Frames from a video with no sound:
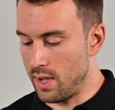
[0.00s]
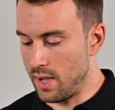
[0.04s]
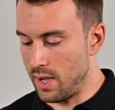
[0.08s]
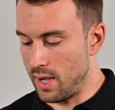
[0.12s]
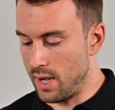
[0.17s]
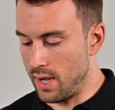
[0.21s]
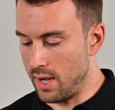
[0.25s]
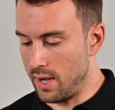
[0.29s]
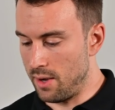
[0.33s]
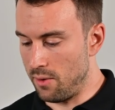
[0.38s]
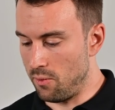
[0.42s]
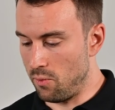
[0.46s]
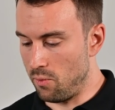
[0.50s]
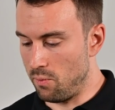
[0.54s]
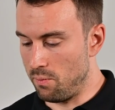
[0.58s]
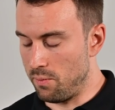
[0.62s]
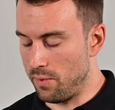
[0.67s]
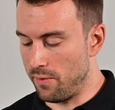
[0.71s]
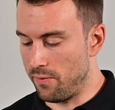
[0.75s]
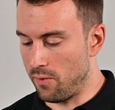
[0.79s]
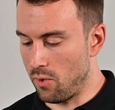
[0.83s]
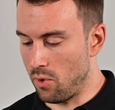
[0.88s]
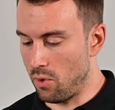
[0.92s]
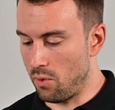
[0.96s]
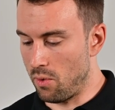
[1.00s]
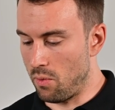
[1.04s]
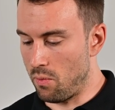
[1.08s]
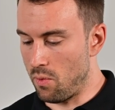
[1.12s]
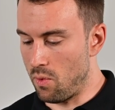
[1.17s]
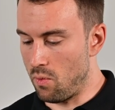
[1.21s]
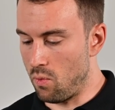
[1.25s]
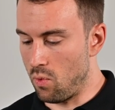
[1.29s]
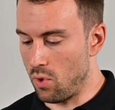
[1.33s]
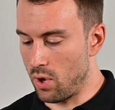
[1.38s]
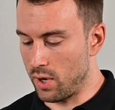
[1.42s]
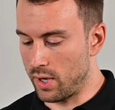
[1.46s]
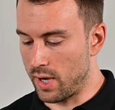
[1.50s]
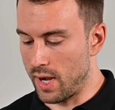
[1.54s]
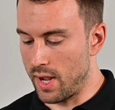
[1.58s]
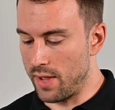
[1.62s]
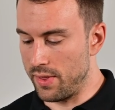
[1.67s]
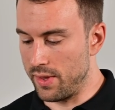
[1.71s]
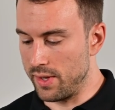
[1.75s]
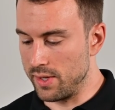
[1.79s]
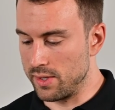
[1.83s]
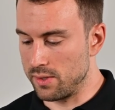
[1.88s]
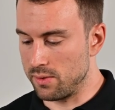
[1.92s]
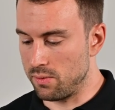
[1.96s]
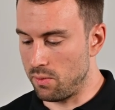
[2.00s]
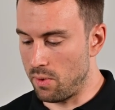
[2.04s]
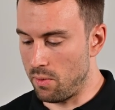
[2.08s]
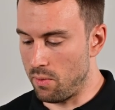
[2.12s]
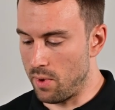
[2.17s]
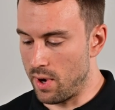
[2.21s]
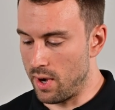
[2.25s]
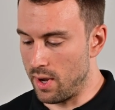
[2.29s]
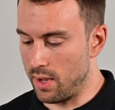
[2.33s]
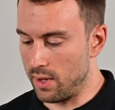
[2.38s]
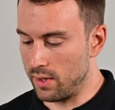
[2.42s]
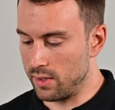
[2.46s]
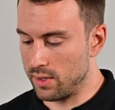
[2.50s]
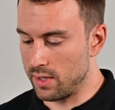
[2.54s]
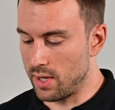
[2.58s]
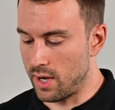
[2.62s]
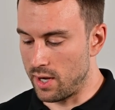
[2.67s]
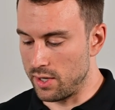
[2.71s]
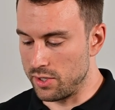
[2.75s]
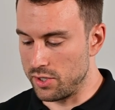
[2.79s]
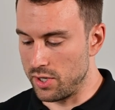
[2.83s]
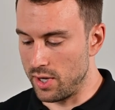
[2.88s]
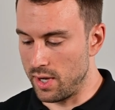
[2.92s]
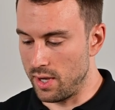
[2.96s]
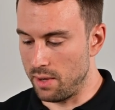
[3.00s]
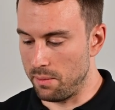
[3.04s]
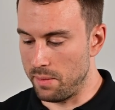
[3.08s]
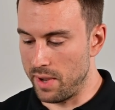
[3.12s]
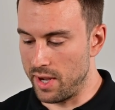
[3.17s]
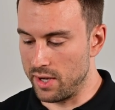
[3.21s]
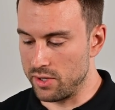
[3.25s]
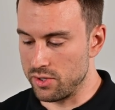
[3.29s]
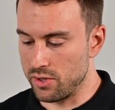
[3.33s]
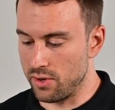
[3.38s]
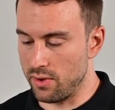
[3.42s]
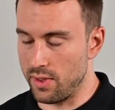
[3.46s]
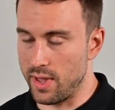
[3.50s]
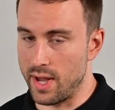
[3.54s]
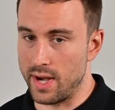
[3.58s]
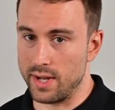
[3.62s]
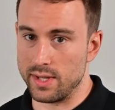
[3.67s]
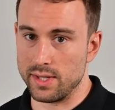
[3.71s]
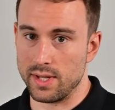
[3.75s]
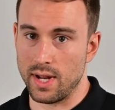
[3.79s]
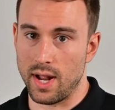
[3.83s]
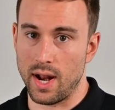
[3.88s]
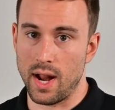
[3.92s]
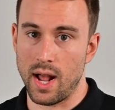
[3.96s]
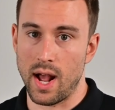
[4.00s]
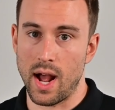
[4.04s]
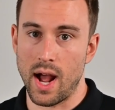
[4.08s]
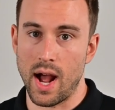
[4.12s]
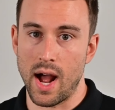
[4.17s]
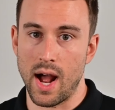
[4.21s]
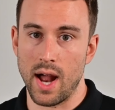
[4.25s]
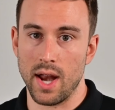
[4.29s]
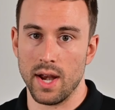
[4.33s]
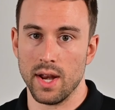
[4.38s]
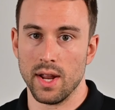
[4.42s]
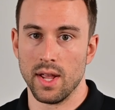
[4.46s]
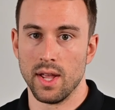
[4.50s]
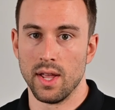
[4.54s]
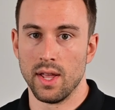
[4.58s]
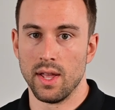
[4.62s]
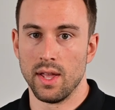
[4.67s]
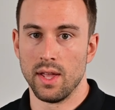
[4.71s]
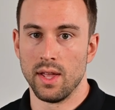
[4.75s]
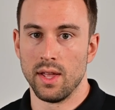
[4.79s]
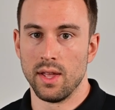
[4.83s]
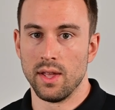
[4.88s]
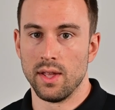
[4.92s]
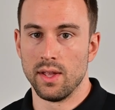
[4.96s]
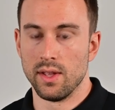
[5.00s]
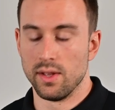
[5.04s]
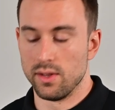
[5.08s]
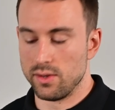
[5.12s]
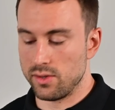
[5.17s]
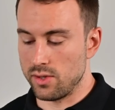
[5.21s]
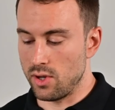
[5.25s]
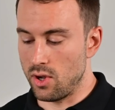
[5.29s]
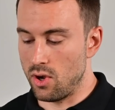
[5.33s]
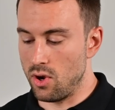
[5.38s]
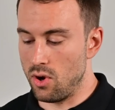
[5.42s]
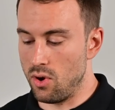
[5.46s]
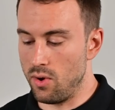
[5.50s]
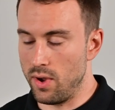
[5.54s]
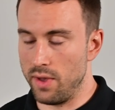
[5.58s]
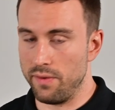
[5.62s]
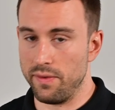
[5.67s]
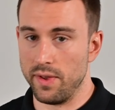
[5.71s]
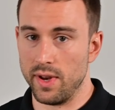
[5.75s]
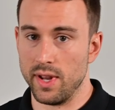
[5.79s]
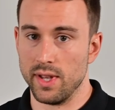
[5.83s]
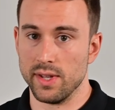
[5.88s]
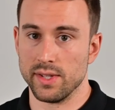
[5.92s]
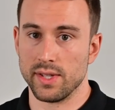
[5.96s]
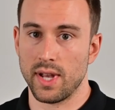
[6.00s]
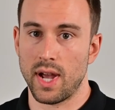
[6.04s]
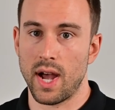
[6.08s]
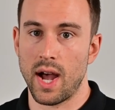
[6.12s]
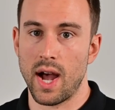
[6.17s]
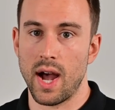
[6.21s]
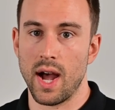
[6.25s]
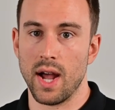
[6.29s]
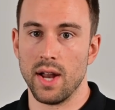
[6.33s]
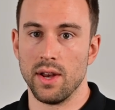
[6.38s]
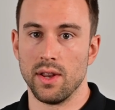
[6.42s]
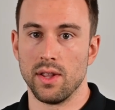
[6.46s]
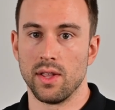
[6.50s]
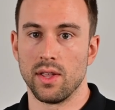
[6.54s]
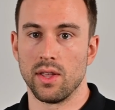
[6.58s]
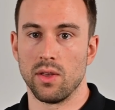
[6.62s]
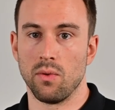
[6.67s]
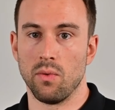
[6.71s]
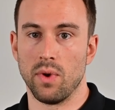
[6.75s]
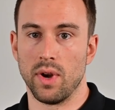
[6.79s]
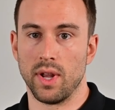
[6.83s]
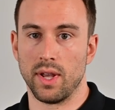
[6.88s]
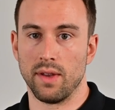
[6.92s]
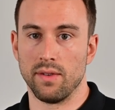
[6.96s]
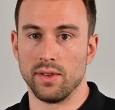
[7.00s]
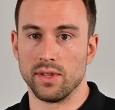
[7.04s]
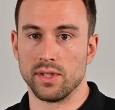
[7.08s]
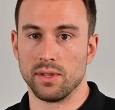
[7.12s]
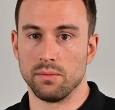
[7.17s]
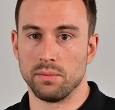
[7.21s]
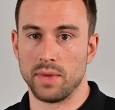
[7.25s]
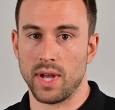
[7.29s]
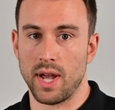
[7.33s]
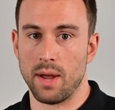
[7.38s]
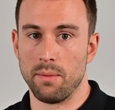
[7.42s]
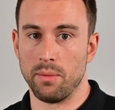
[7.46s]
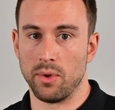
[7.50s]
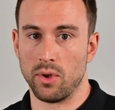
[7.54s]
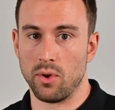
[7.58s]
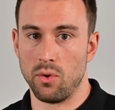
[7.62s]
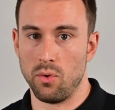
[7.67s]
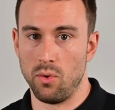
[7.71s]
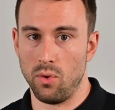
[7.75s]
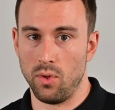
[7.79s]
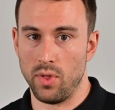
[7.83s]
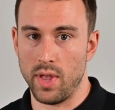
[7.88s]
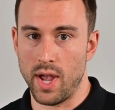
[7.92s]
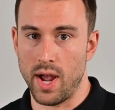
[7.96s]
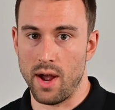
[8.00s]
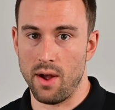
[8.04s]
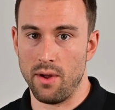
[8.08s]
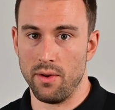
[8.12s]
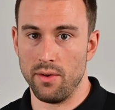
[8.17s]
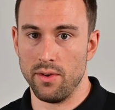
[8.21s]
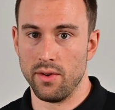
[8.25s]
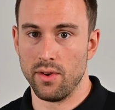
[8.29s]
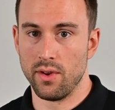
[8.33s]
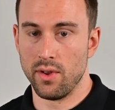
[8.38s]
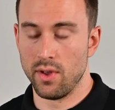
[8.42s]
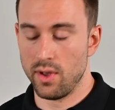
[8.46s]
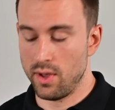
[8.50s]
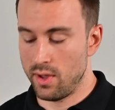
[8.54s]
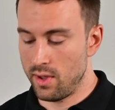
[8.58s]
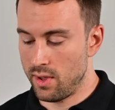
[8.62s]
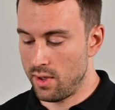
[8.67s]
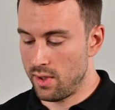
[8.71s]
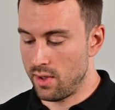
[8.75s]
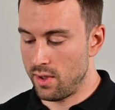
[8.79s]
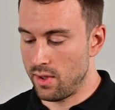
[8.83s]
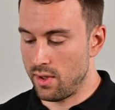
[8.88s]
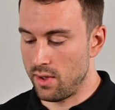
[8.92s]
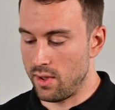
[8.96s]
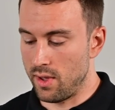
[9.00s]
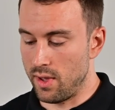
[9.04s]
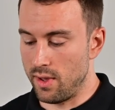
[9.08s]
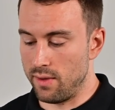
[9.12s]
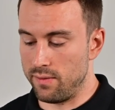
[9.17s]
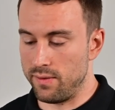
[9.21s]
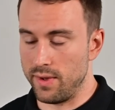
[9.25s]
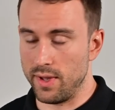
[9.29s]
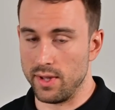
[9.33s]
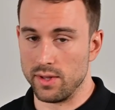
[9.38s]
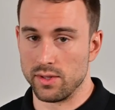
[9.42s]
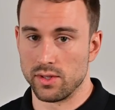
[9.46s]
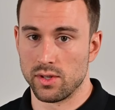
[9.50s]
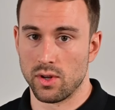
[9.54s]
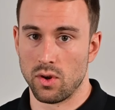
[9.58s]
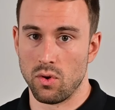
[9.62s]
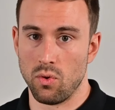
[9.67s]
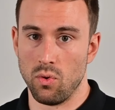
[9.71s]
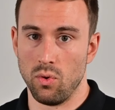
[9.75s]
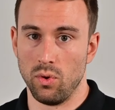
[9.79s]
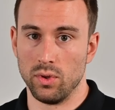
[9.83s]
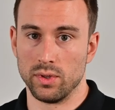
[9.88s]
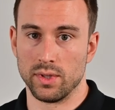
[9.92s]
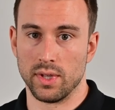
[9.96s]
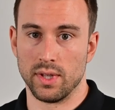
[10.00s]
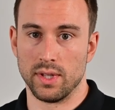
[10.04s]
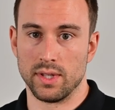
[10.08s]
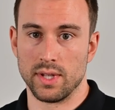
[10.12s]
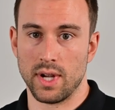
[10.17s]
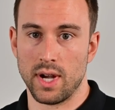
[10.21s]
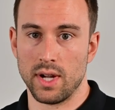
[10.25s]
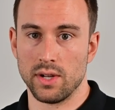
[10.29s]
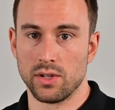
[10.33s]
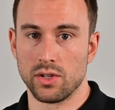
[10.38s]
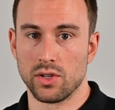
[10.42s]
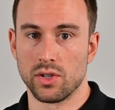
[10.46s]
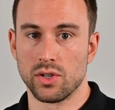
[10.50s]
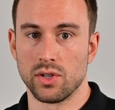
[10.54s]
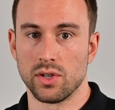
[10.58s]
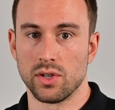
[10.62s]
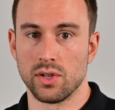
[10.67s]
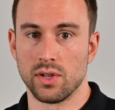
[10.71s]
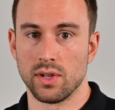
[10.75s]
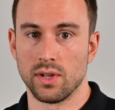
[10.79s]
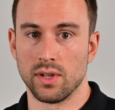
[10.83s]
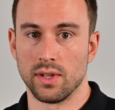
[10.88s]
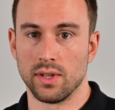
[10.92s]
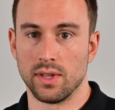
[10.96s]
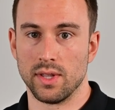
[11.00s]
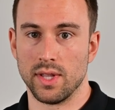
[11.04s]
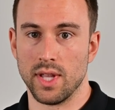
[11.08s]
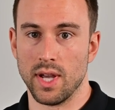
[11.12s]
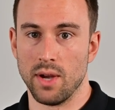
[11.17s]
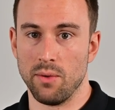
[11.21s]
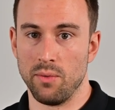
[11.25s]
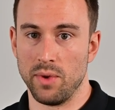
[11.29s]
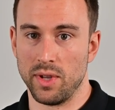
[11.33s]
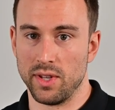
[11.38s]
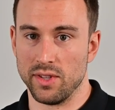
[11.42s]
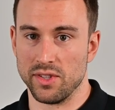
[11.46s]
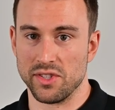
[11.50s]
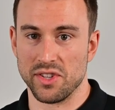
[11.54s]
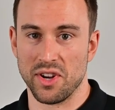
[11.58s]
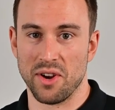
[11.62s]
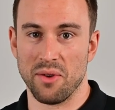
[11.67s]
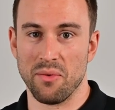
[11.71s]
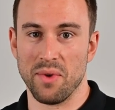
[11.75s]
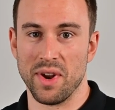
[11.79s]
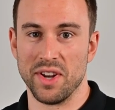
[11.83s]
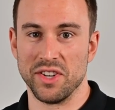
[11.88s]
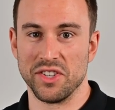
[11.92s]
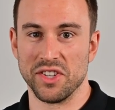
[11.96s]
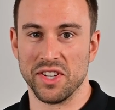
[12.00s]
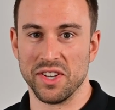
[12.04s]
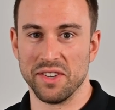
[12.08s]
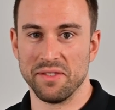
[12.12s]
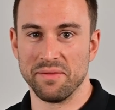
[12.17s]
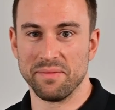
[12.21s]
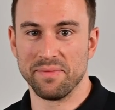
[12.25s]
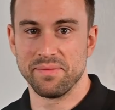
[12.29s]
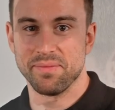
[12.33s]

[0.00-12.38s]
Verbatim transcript: Uh, before we work on this, we want to touch it and make sure that it's not hot so if it is hot, you wanna give it some time to cool down. If it's cool to the touch, then we can start wrenching.